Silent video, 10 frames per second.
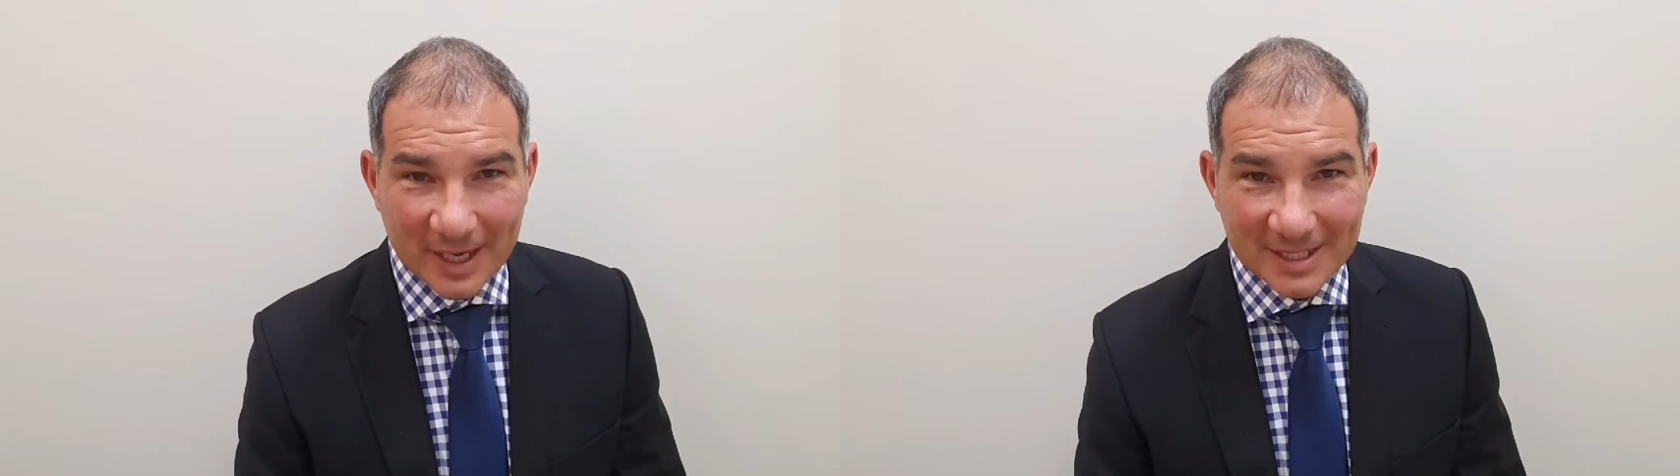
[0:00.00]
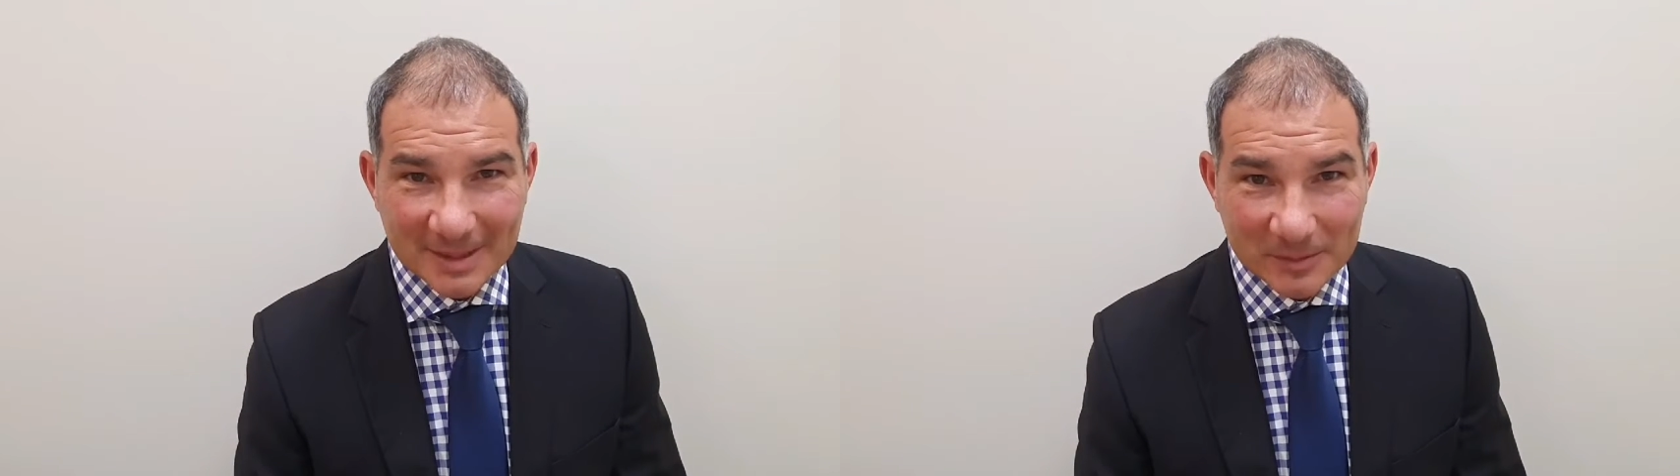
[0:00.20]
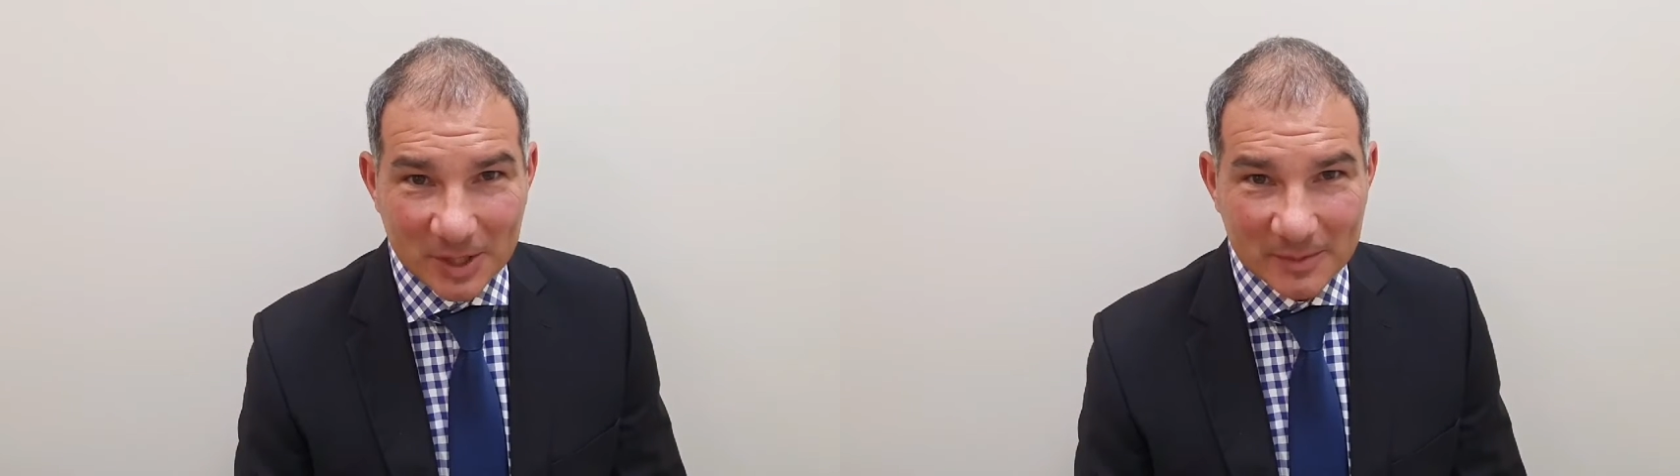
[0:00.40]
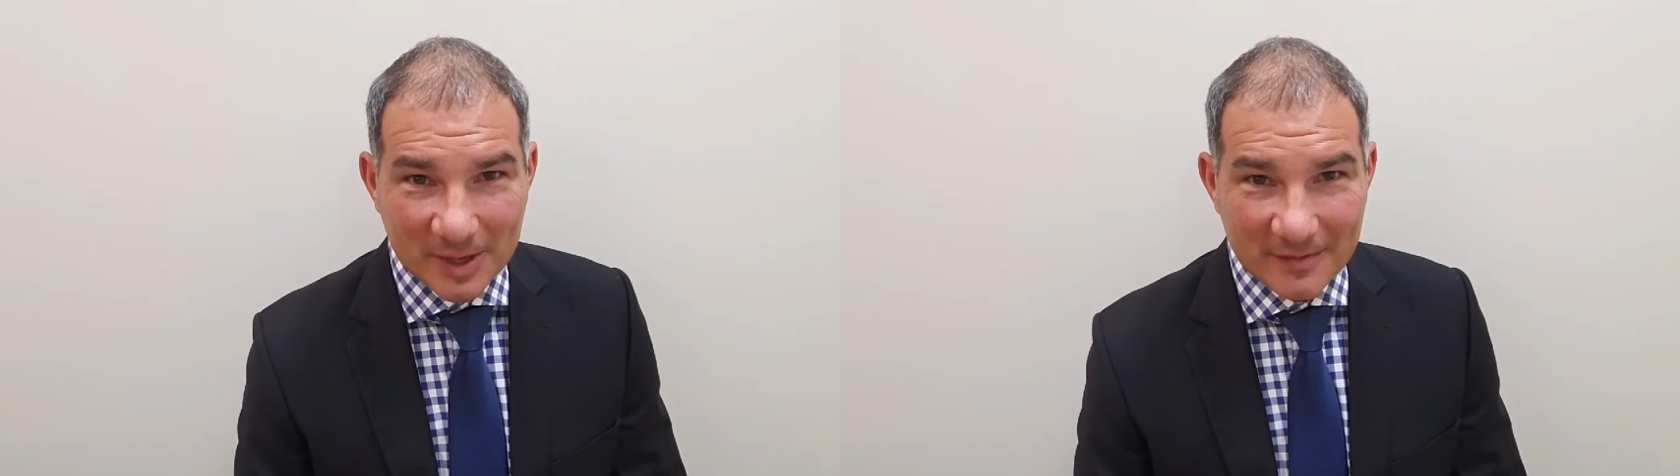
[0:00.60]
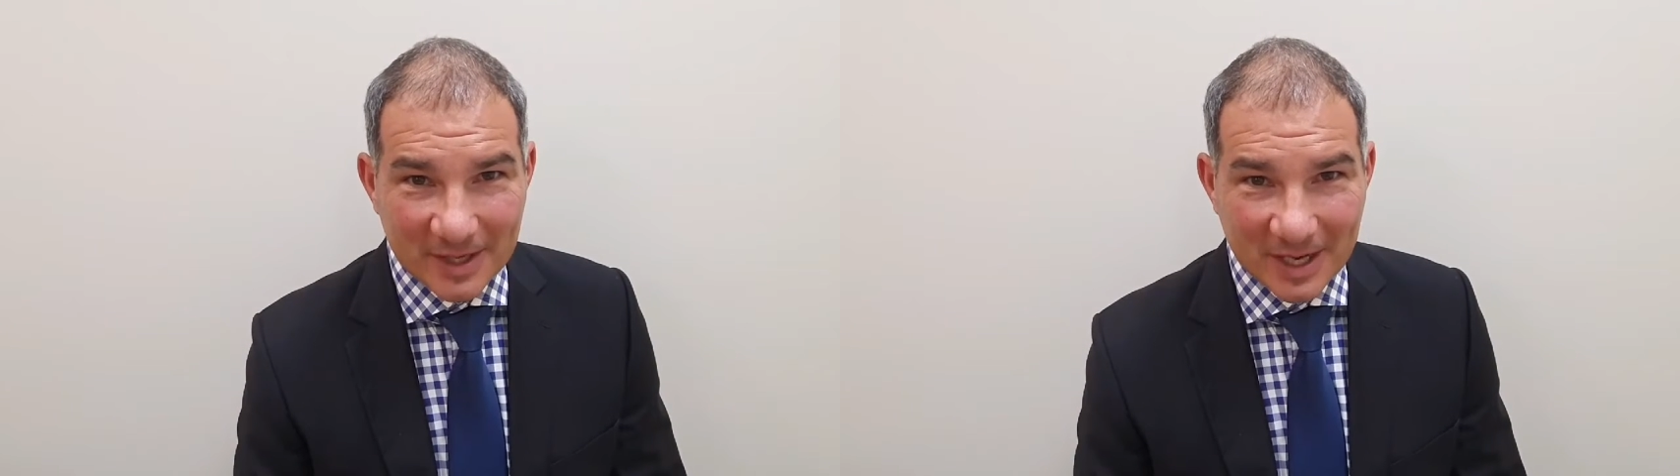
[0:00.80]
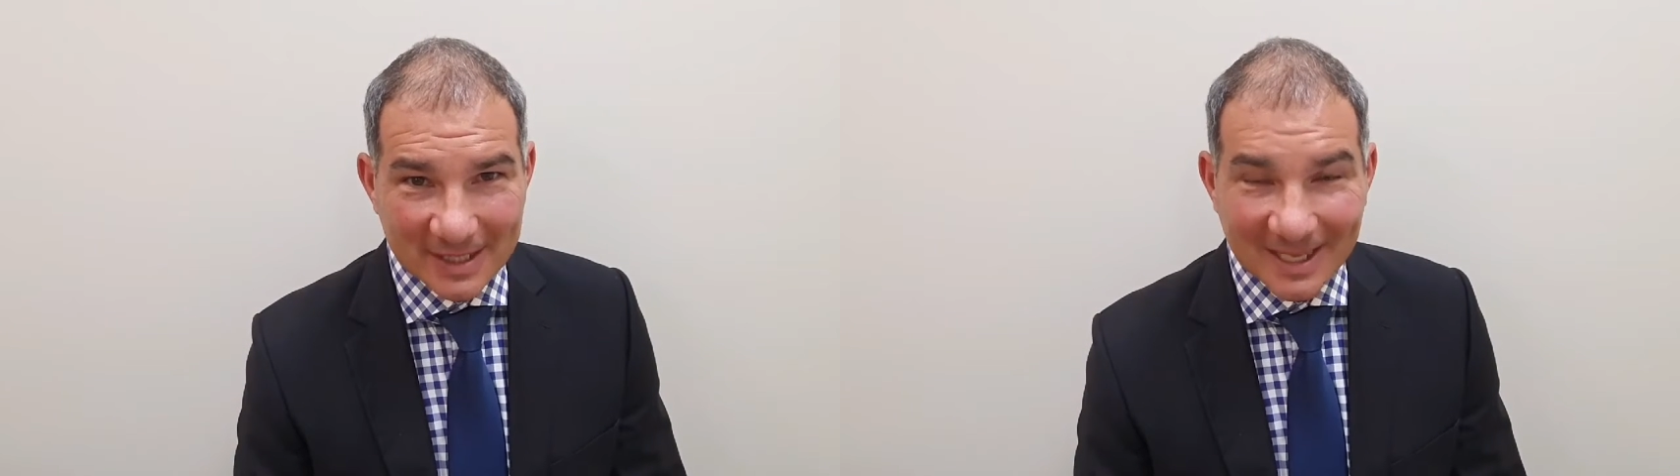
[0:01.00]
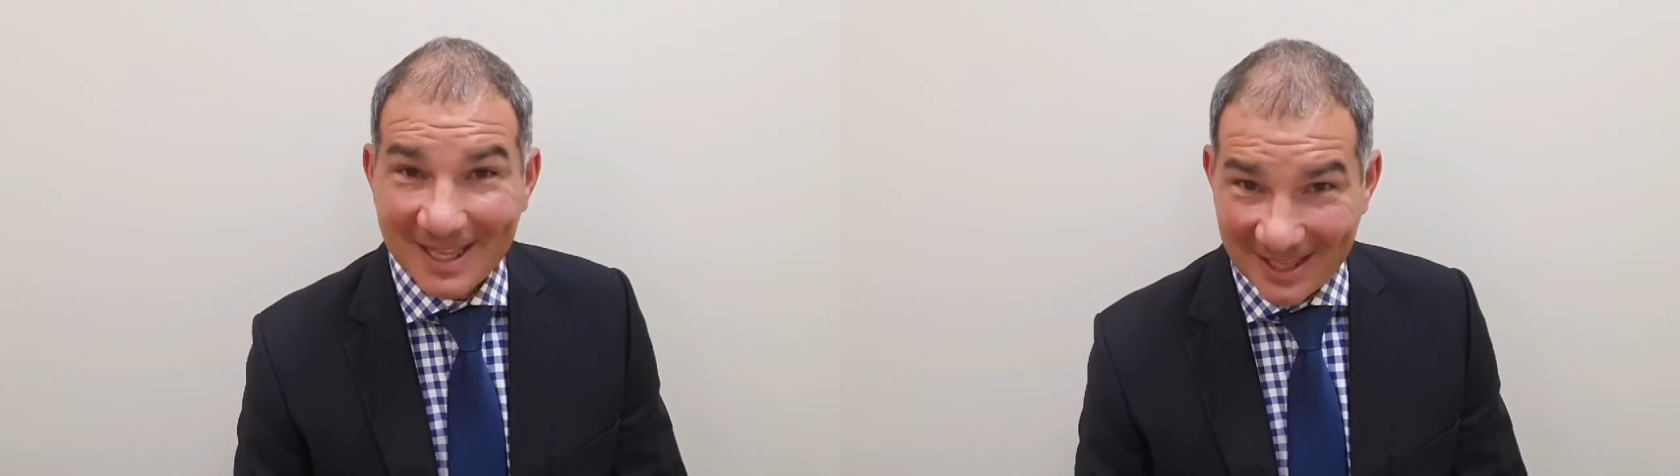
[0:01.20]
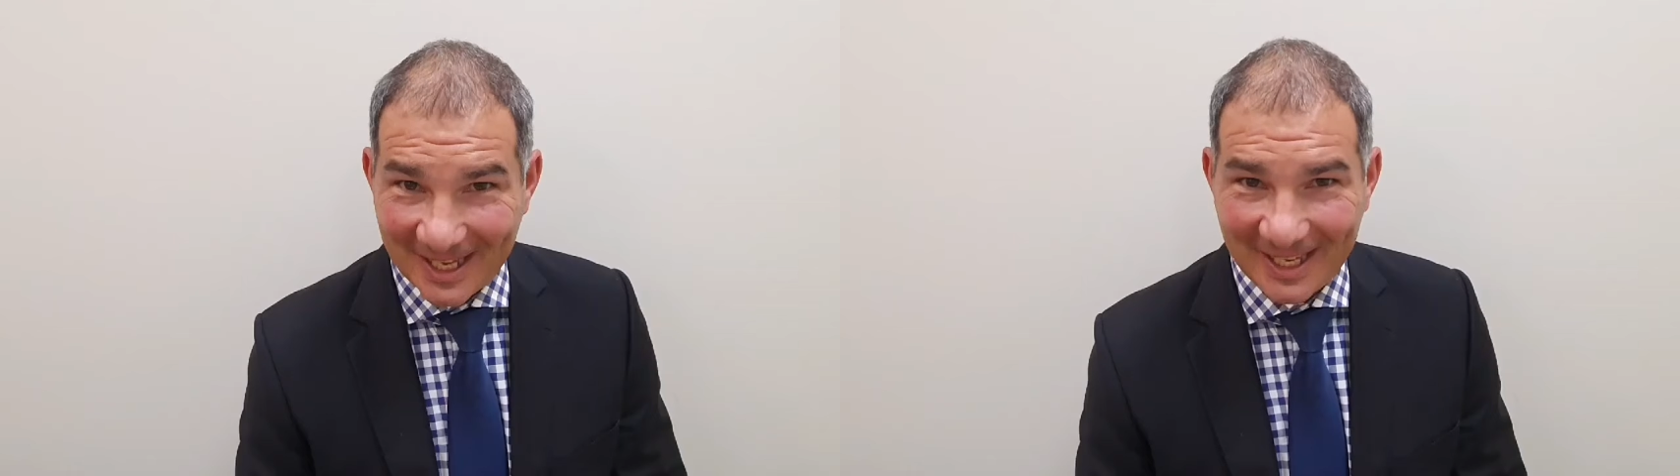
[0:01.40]
and sometimes overnight.
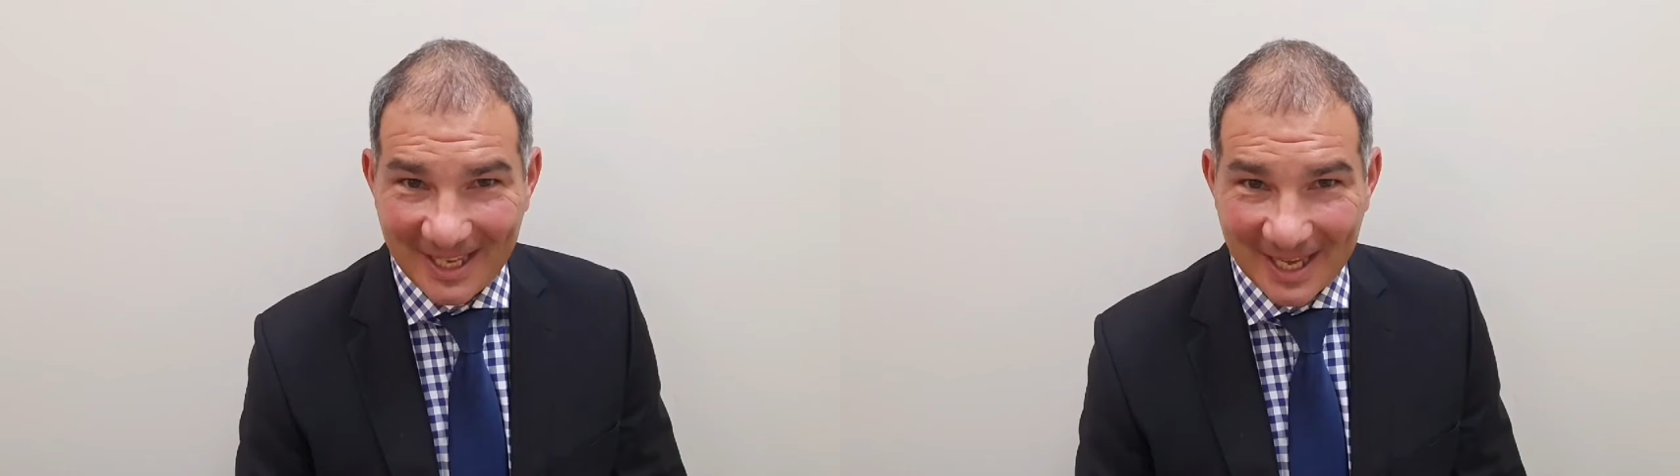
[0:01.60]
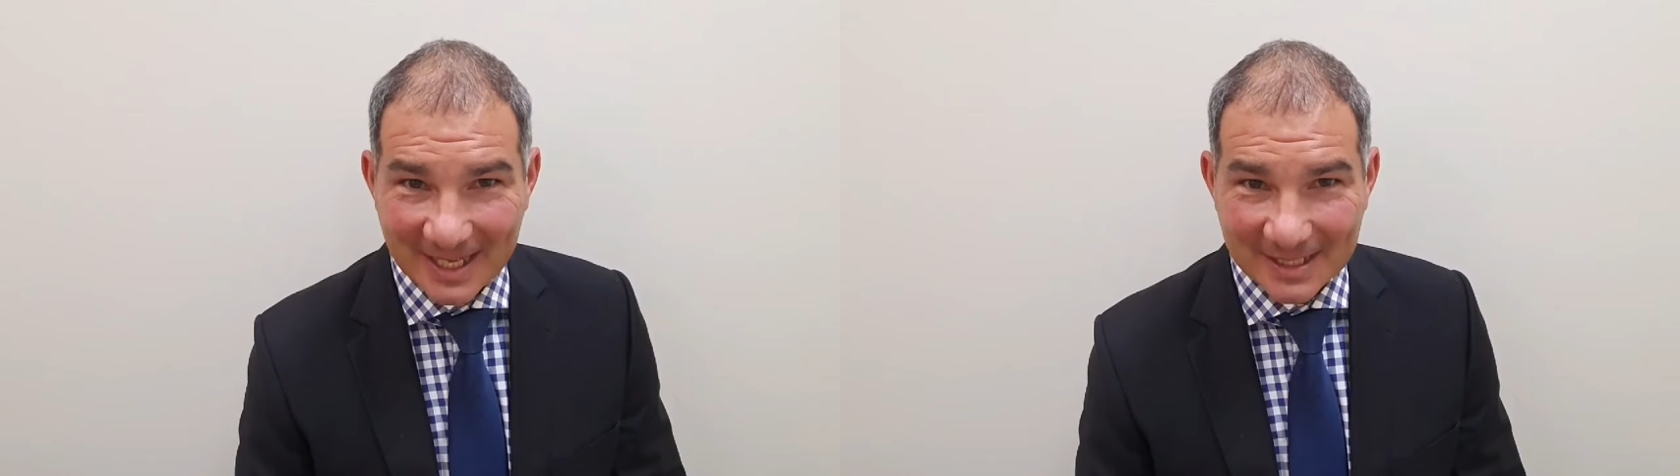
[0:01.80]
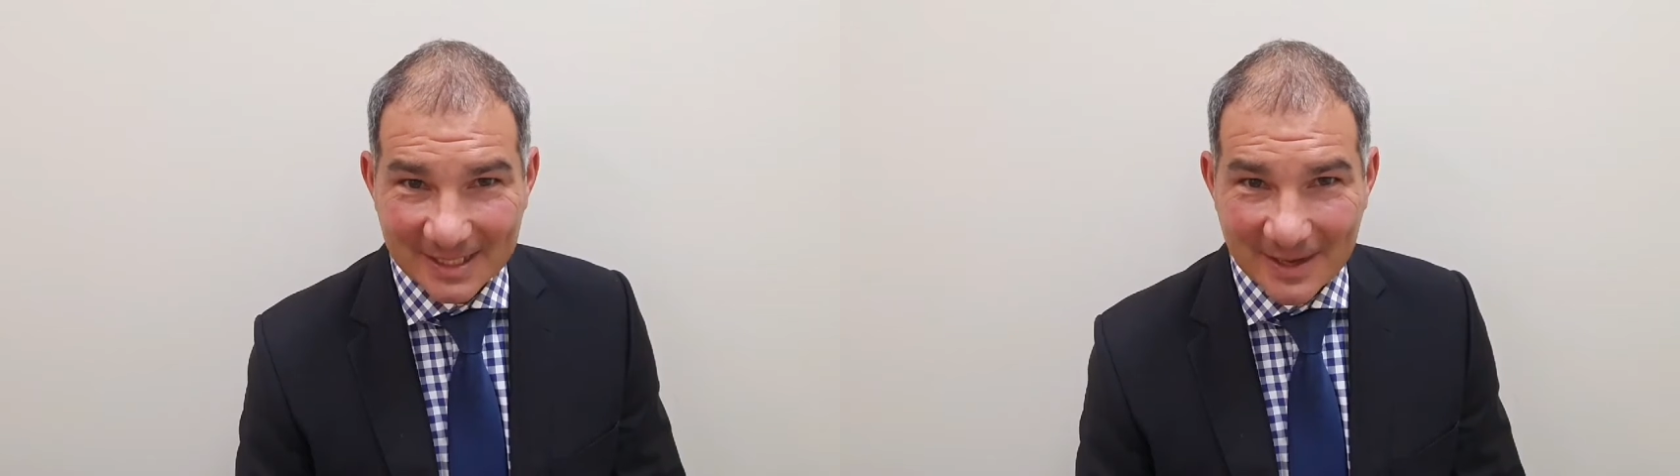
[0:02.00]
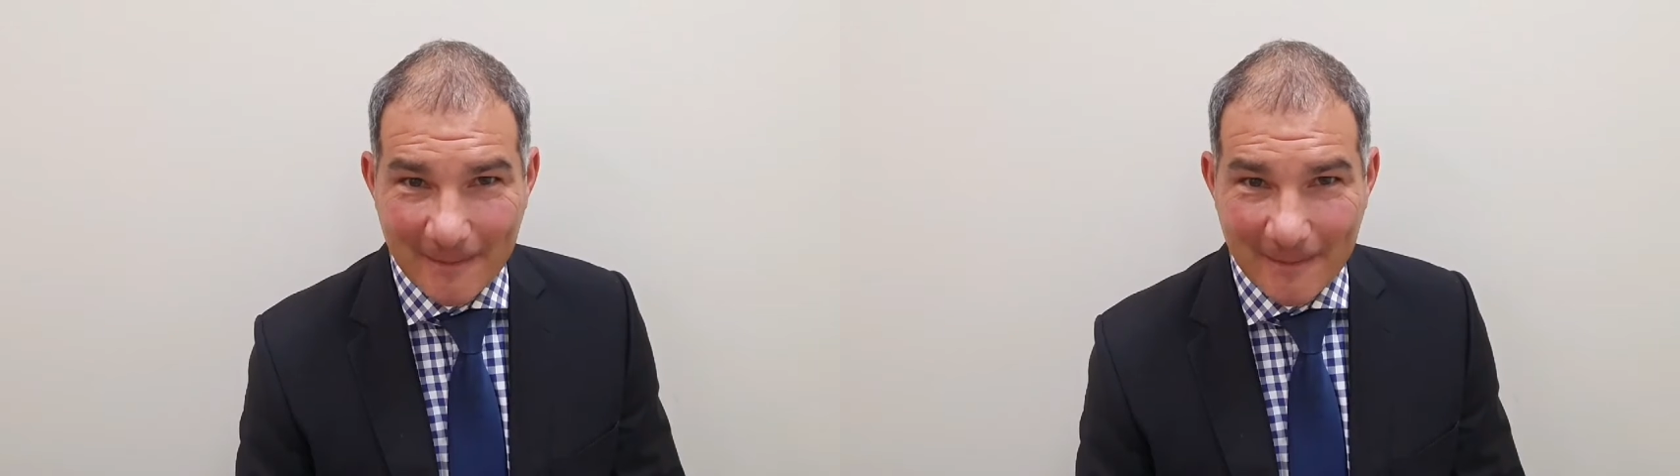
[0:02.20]
Lucky us.